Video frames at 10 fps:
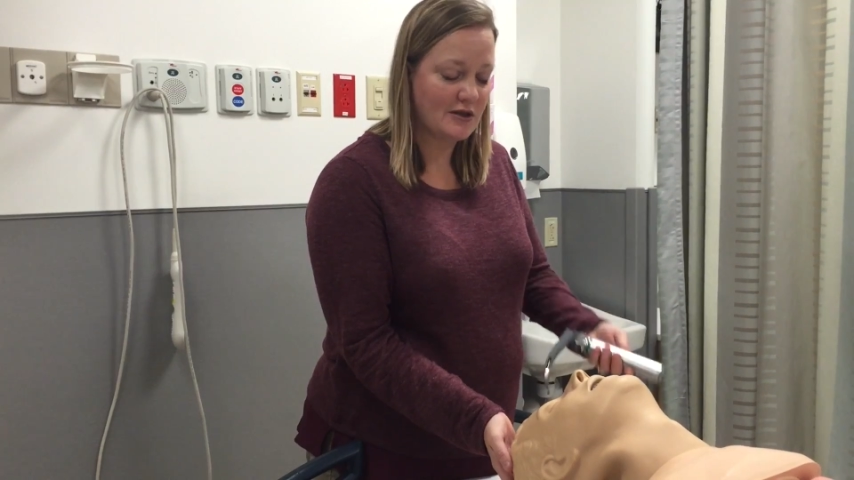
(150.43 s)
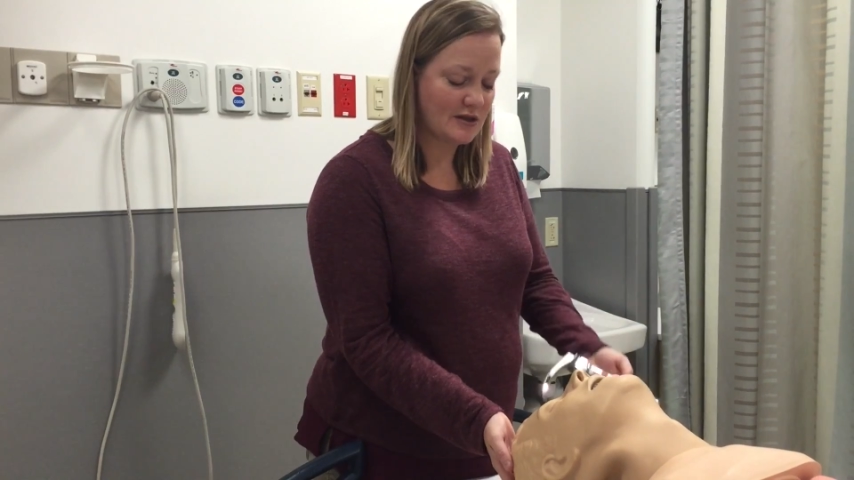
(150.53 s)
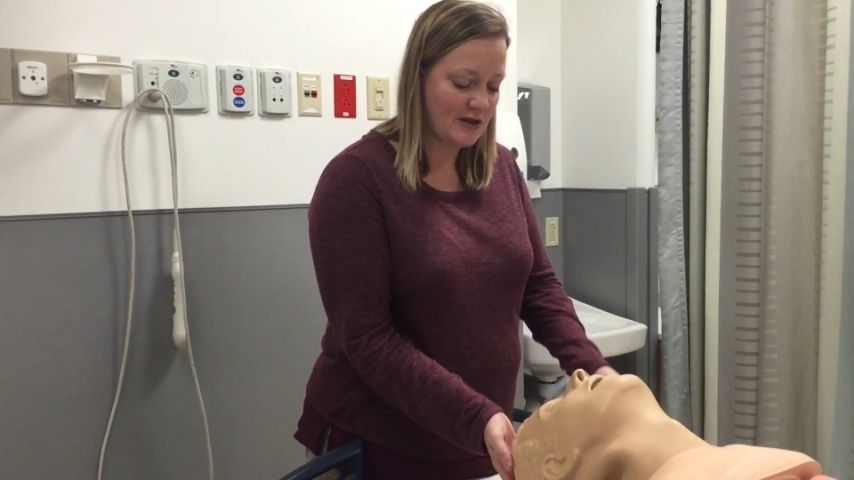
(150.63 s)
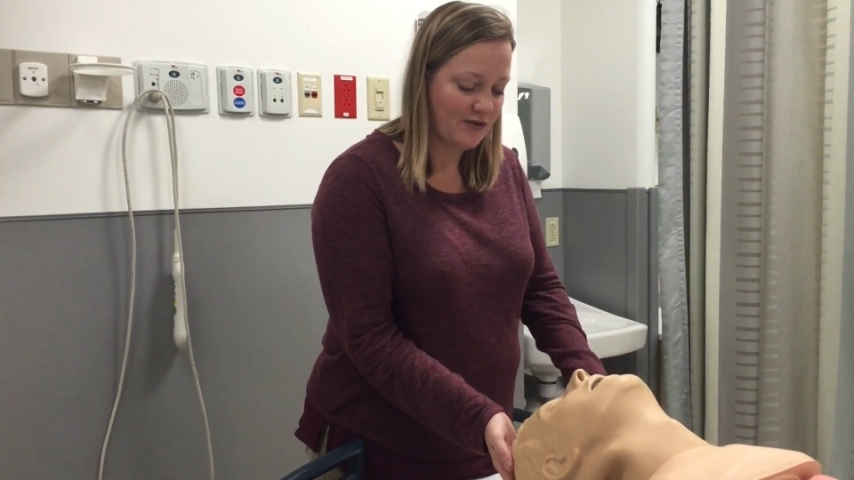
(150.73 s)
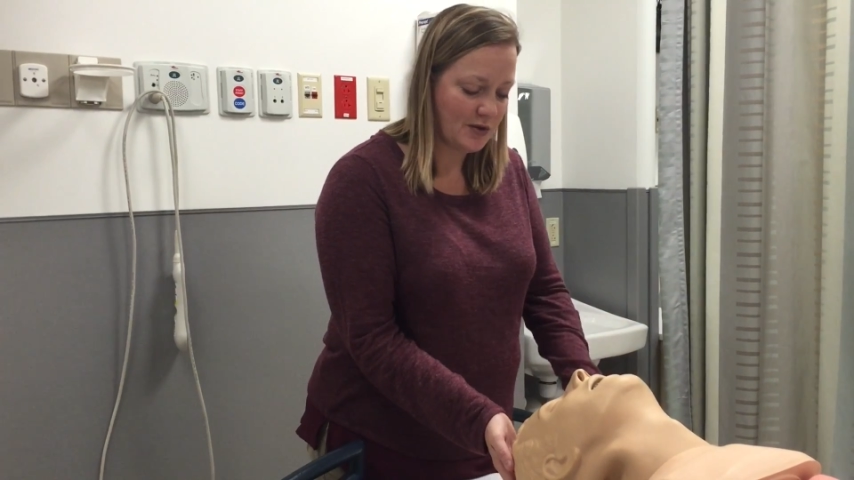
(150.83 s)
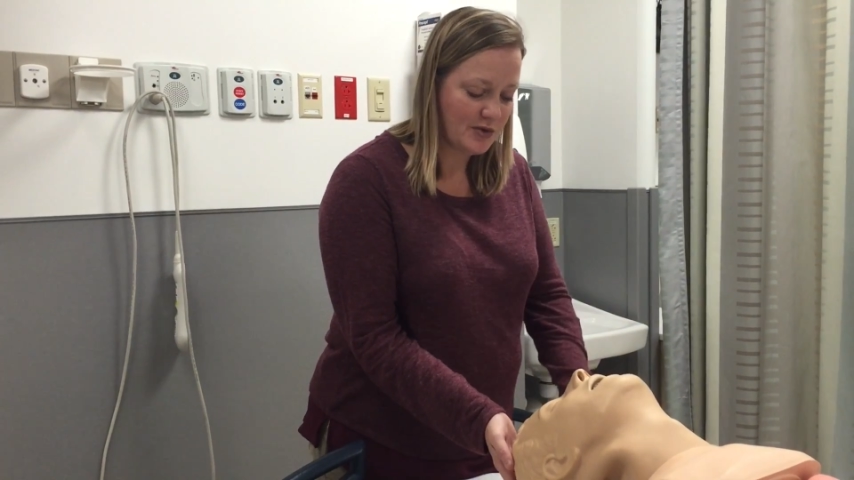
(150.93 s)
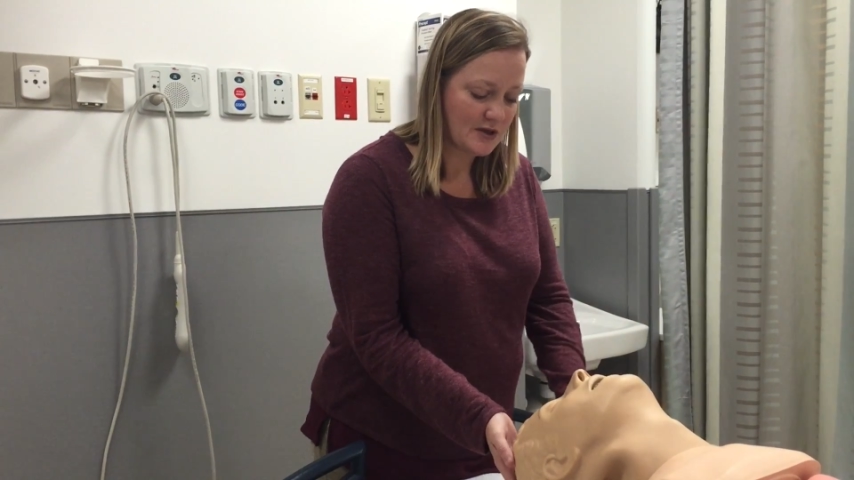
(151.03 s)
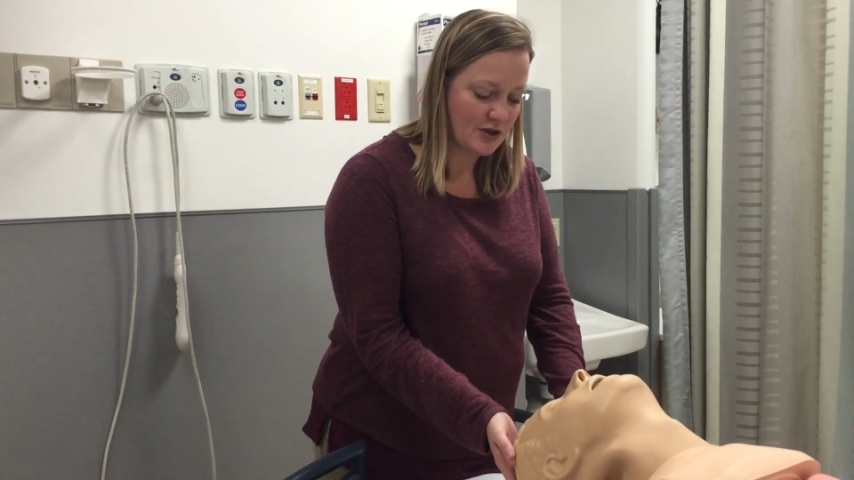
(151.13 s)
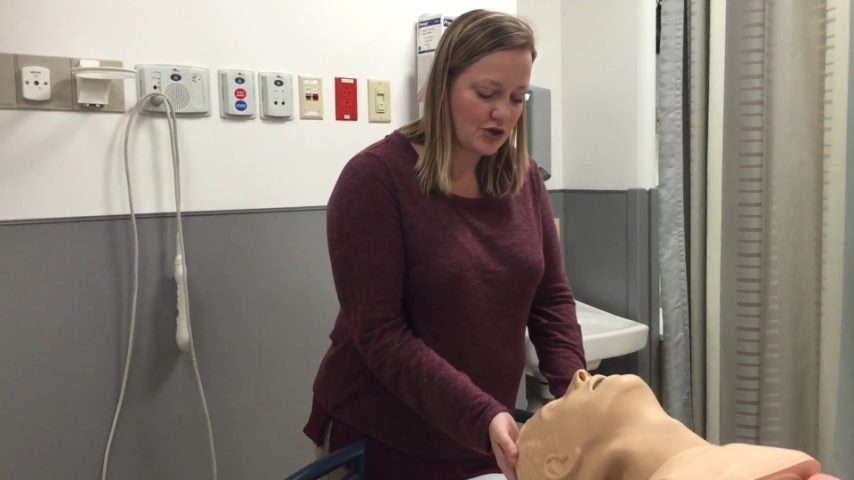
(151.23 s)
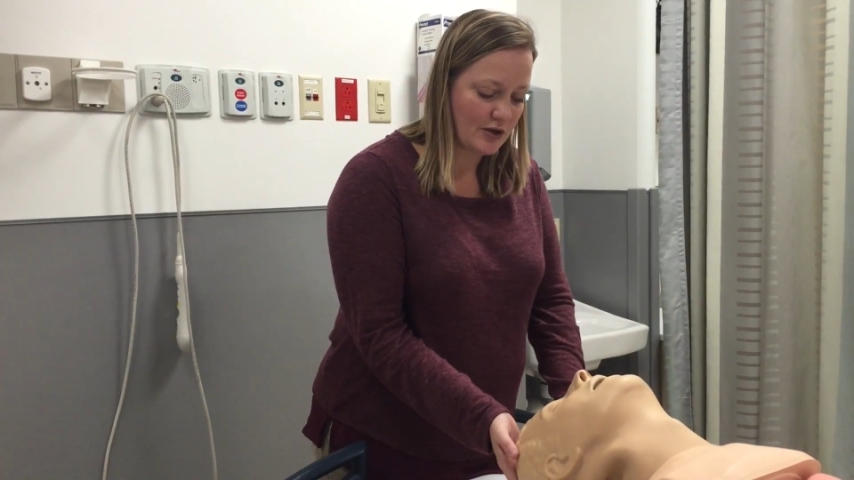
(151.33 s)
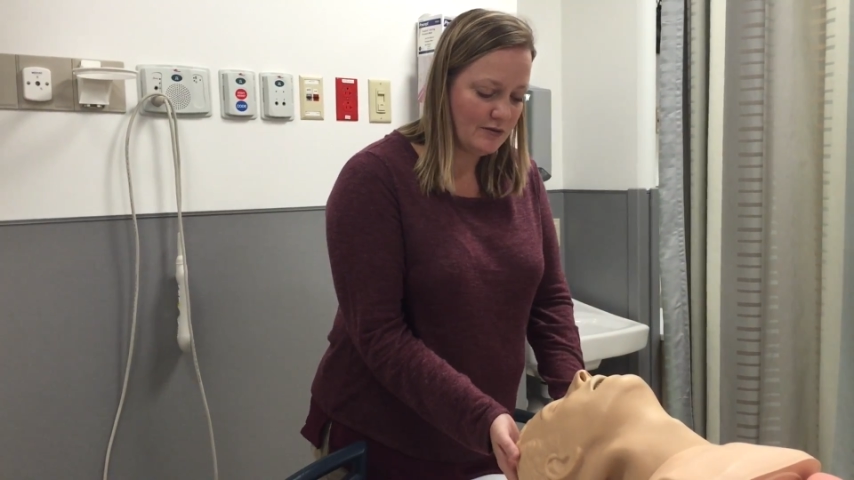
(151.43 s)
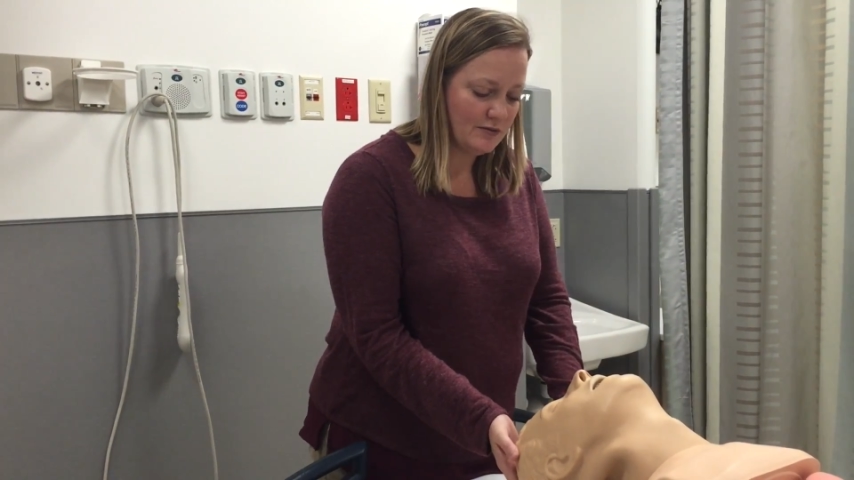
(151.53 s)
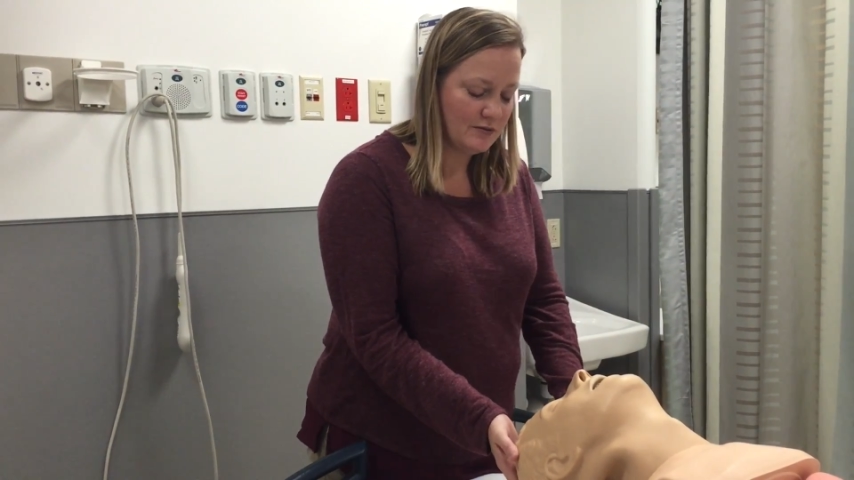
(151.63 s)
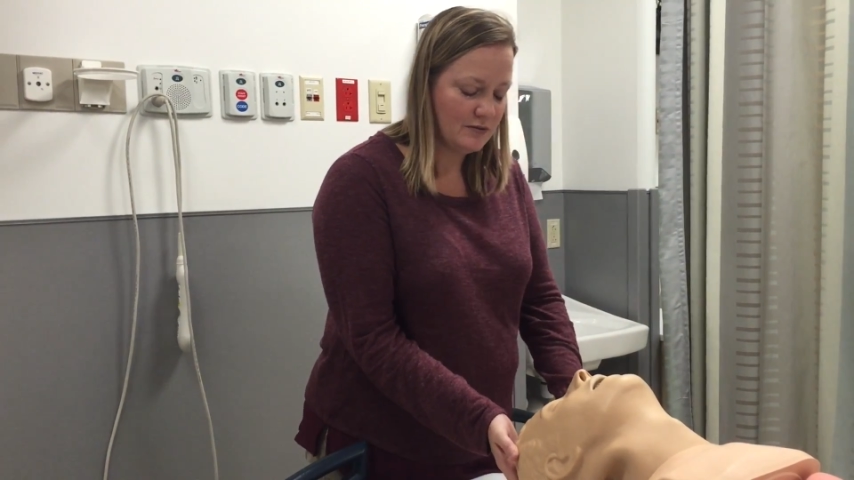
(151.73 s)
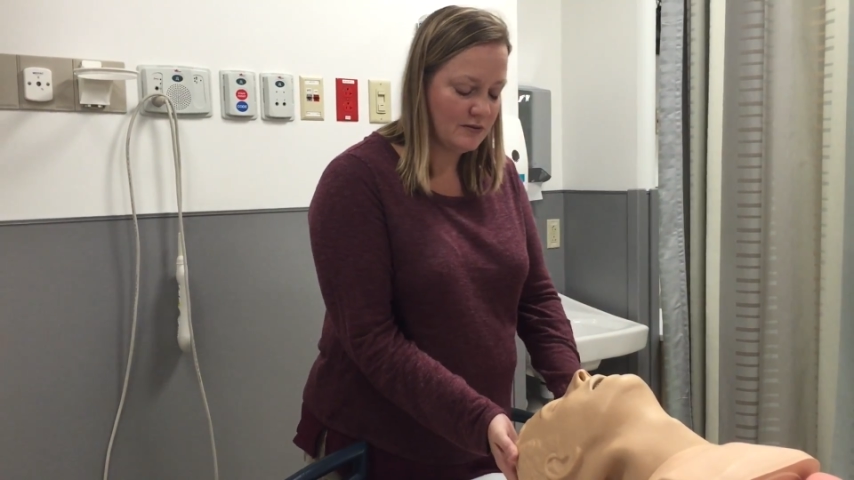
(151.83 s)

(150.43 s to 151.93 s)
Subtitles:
a sniffing position,